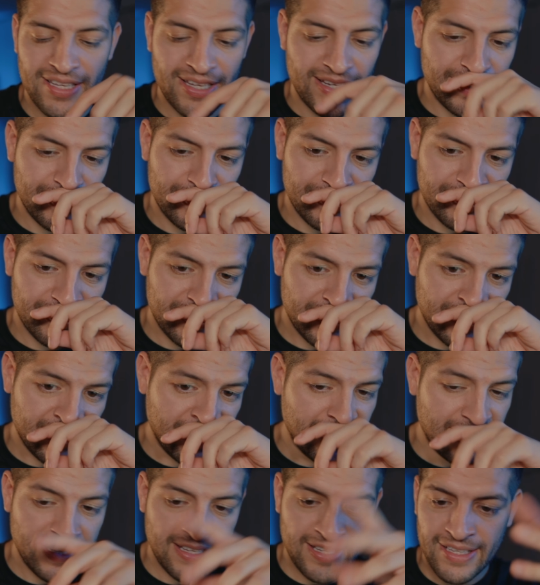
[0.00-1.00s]
I don't
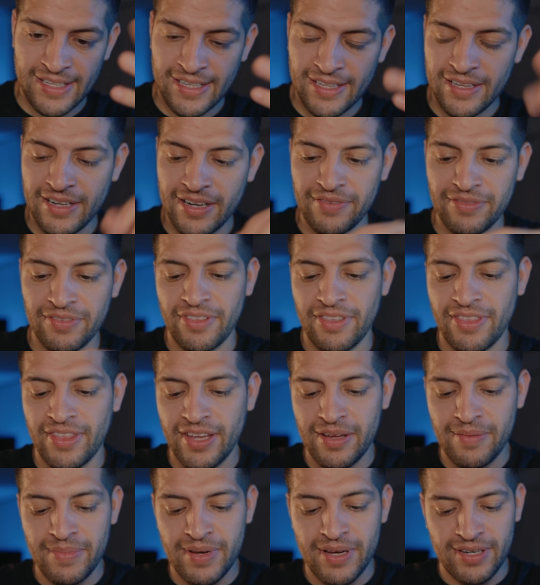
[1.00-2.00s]
have to
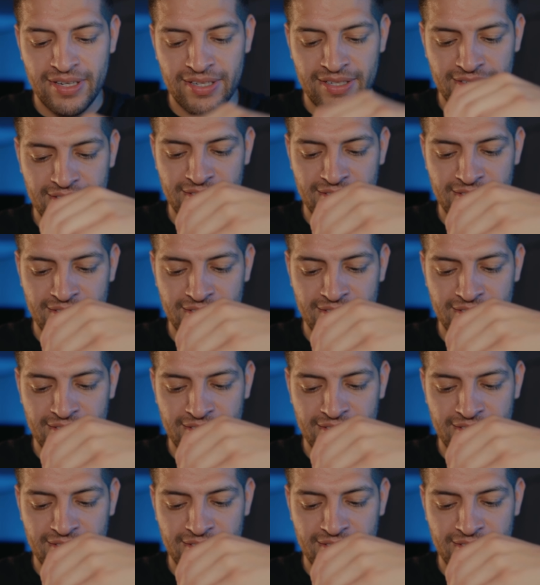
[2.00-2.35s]
think about it.